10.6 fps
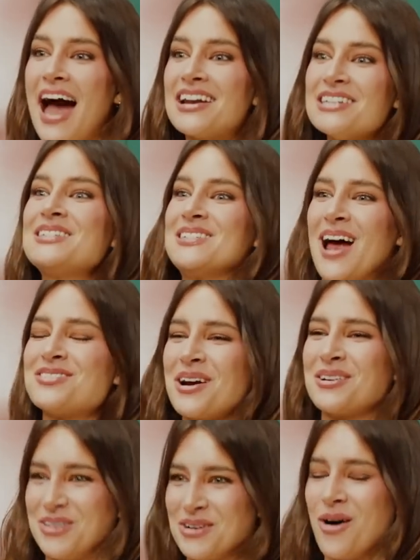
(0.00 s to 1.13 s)
that is such a
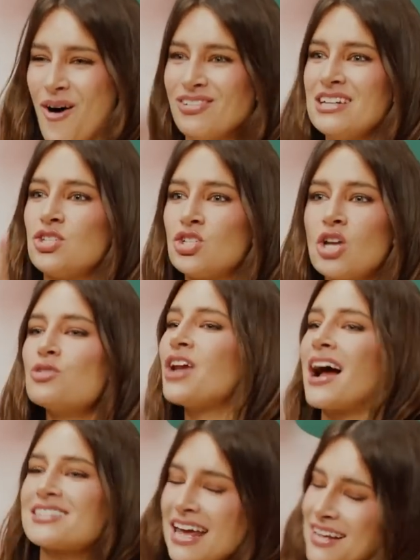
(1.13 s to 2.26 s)
good call. It's so
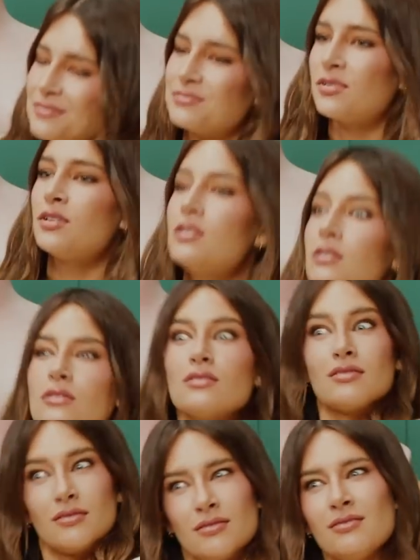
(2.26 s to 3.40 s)
Jax like
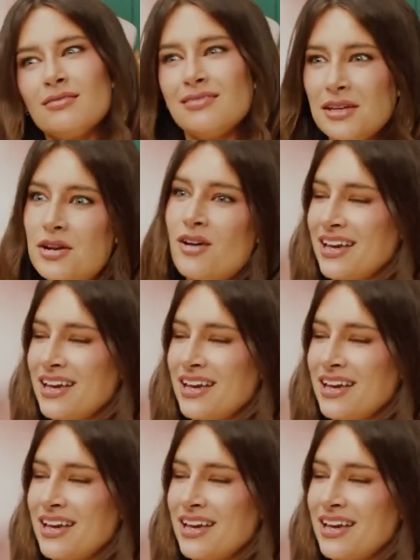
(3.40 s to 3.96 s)
you know,